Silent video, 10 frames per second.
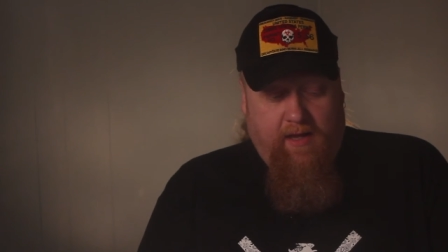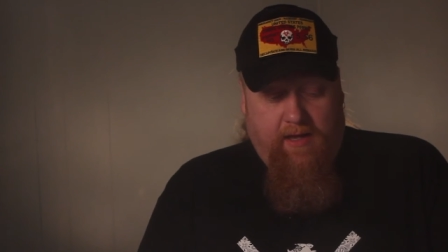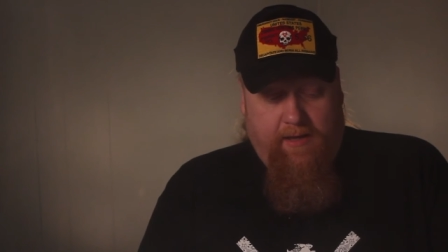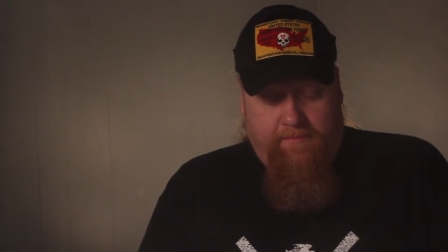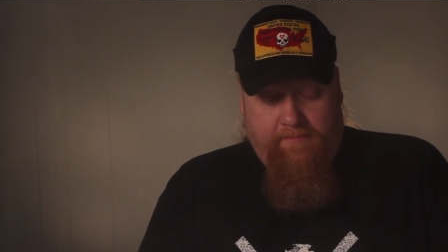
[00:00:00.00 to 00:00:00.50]

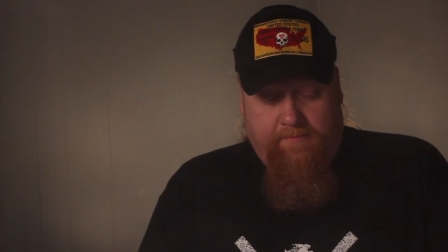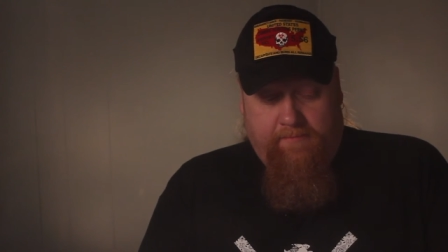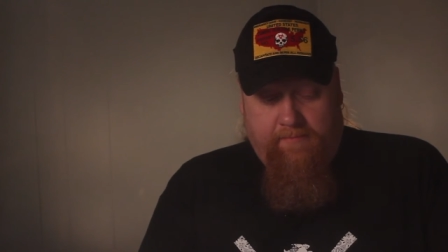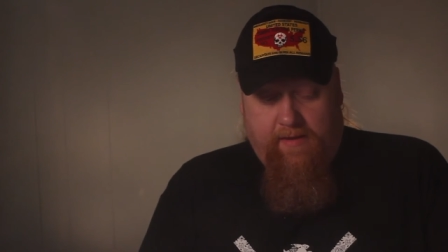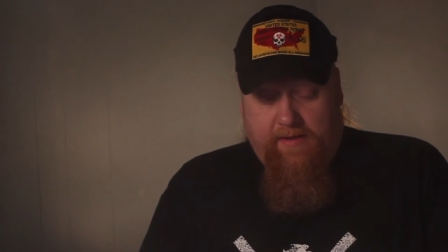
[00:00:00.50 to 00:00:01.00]
Um,
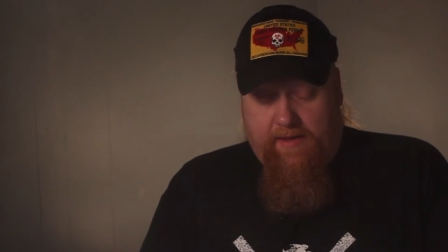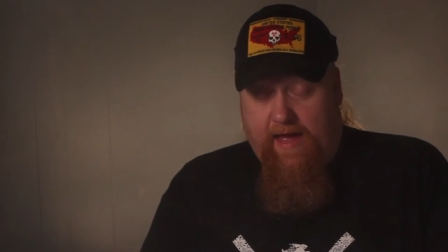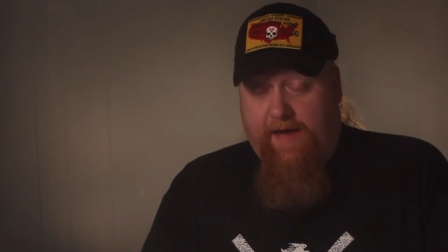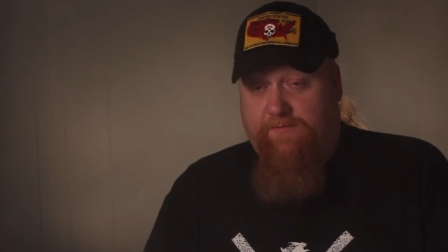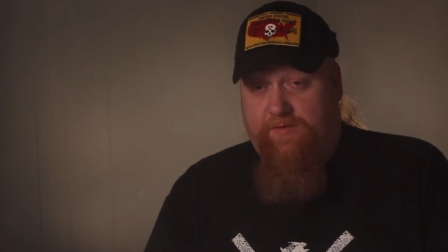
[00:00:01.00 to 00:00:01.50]
and the
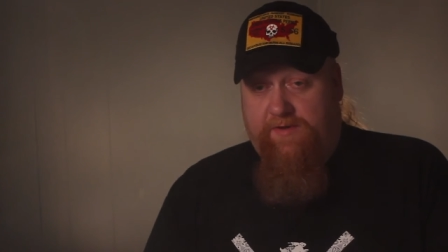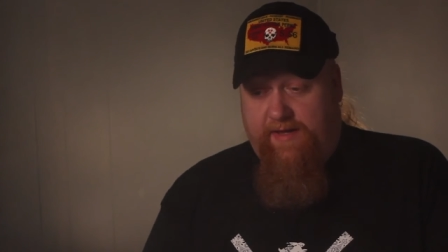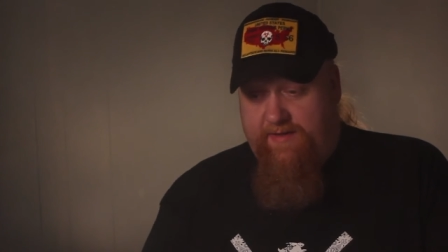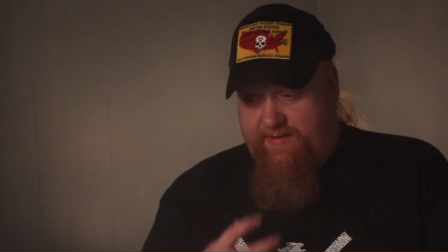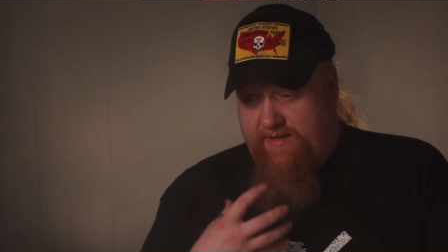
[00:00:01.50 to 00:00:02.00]

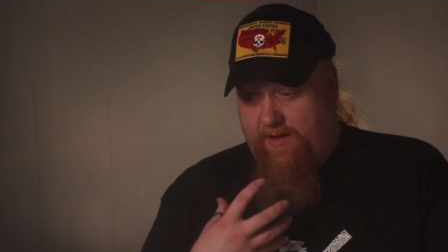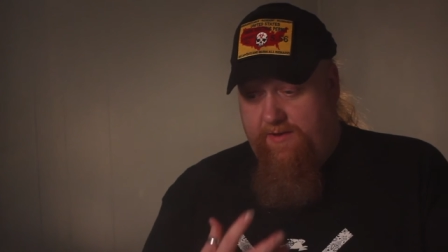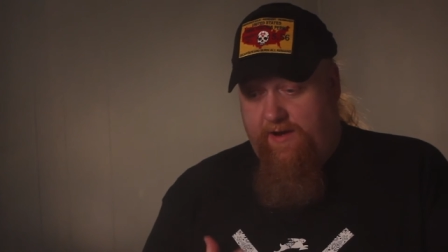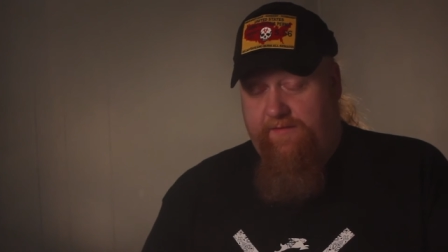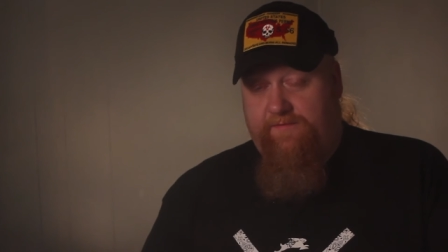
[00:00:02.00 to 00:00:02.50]
aftertaste, now
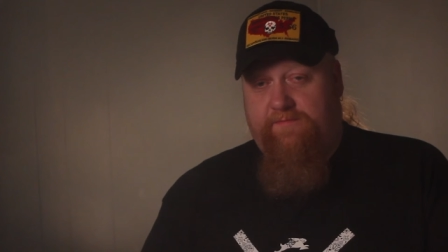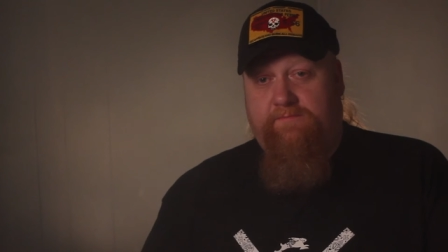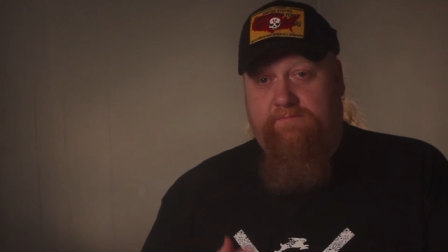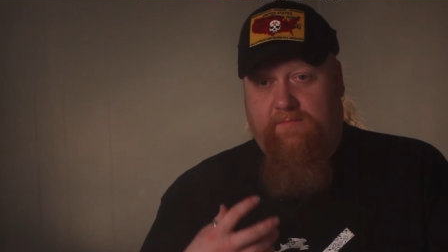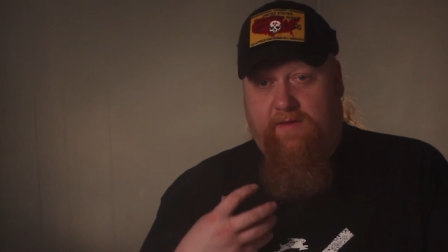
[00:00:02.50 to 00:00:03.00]
that I've
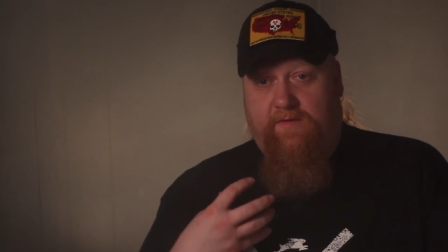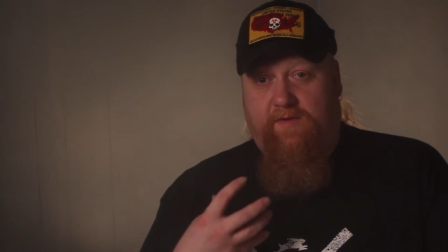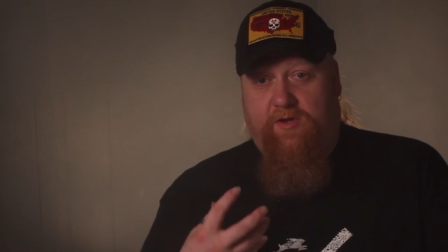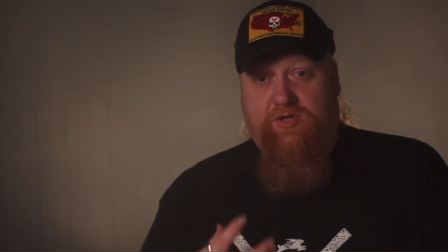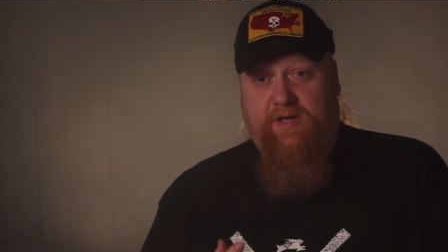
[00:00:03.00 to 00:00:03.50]

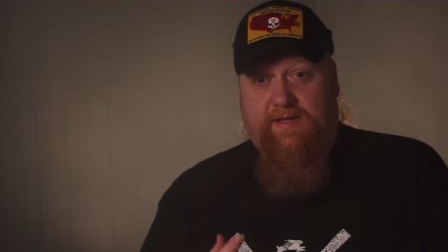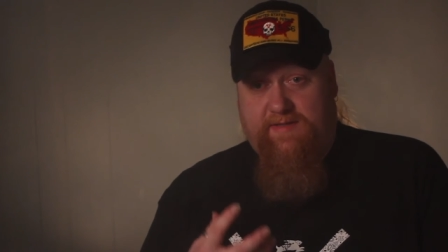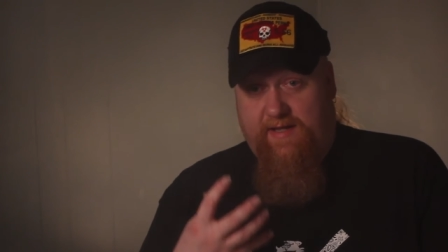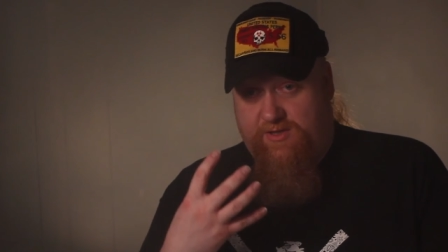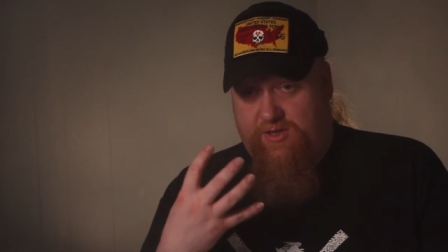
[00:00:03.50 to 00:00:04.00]
given it a
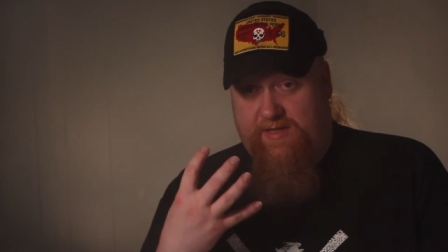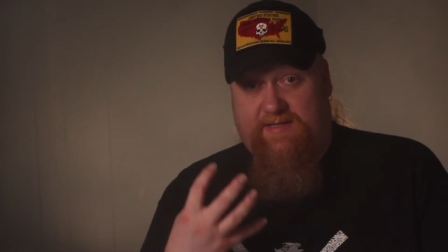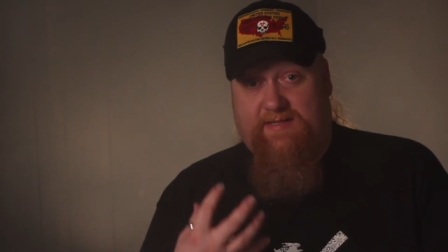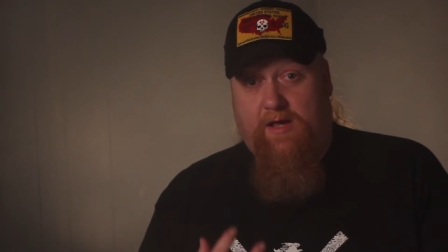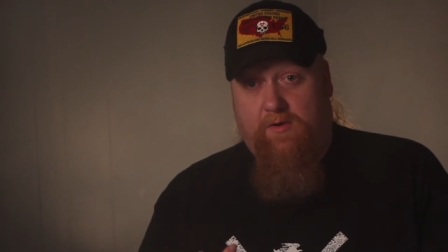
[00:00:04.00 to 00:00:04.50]
chance to actually
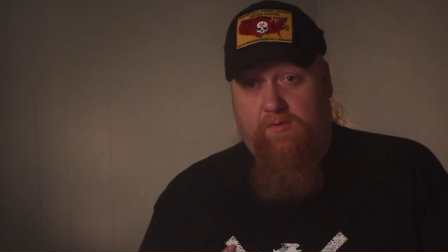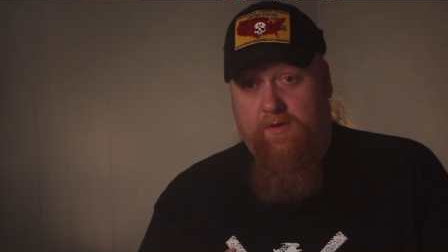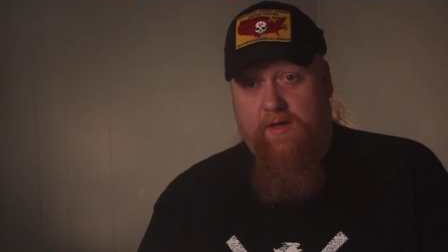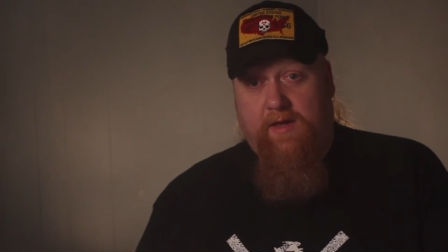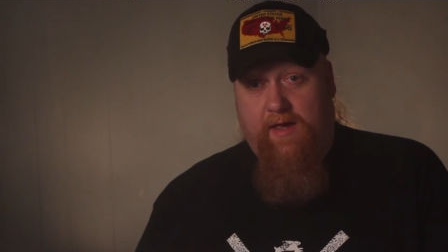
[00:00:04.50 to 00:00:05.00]

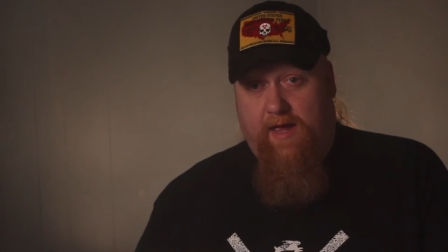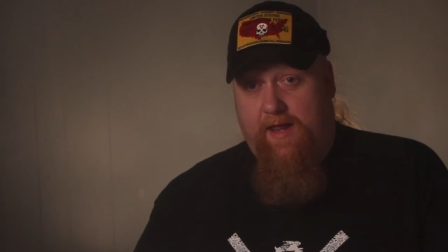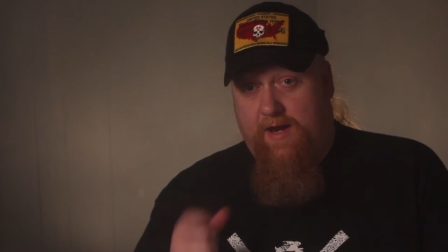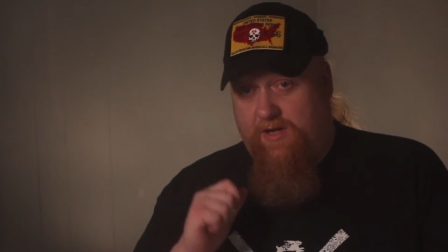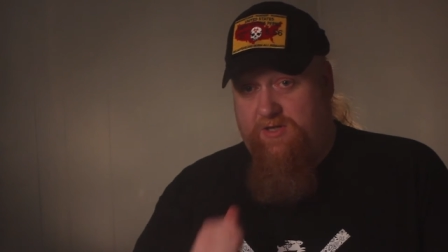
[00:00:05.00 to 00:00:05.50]
settle
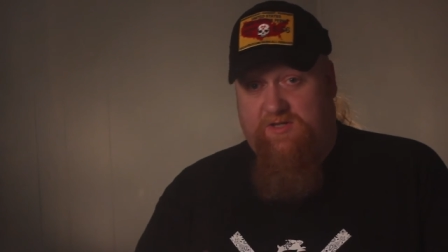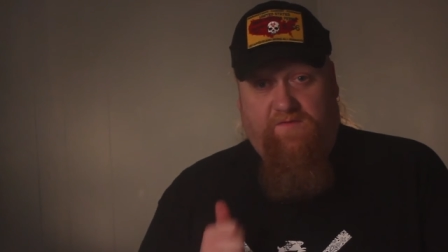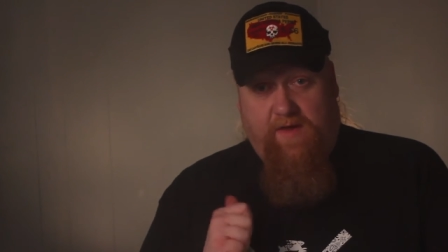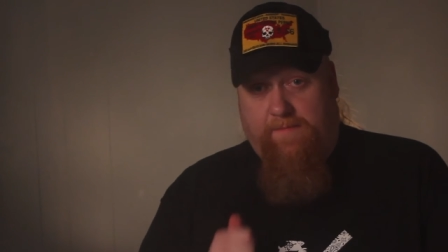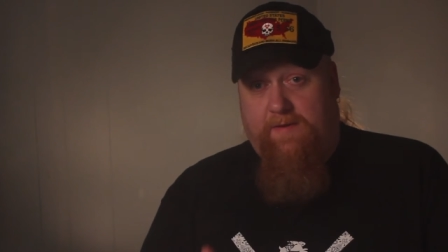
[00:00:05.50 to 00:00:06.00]
and not
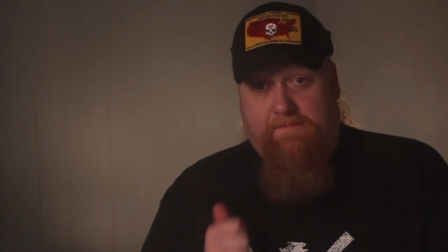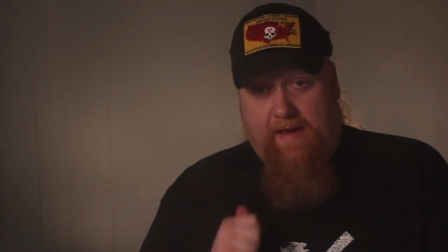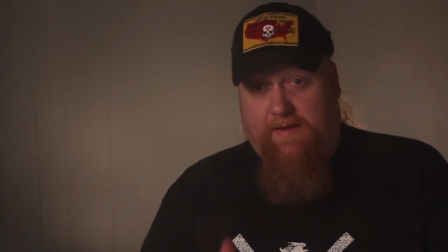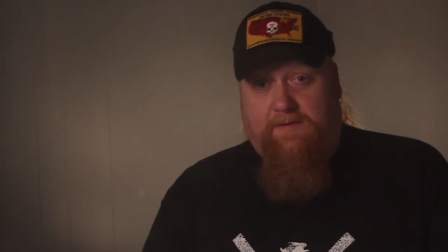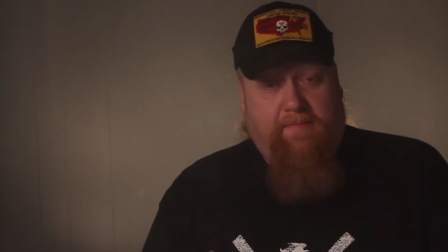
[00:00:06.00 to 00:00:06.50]
just vaped it
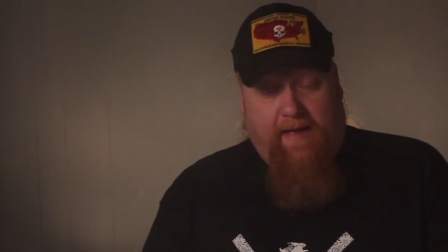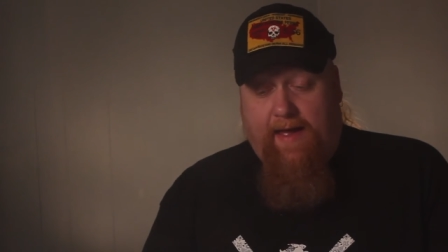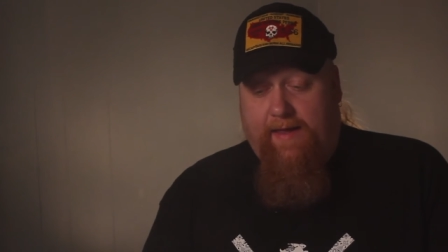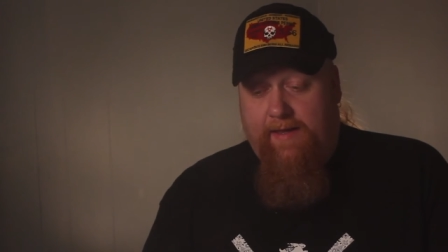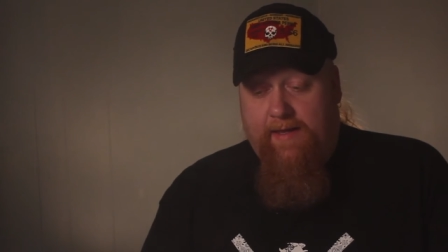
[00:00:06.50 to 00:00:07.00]
back to
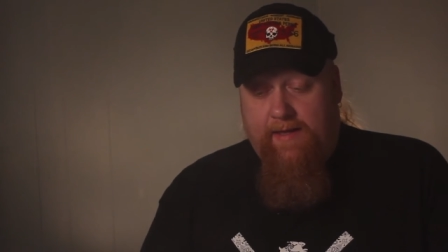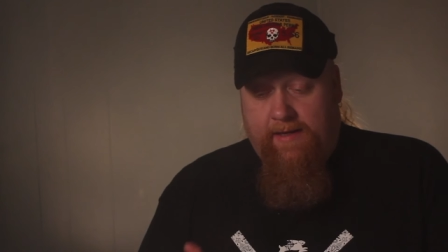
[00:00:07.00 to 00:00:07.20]
back,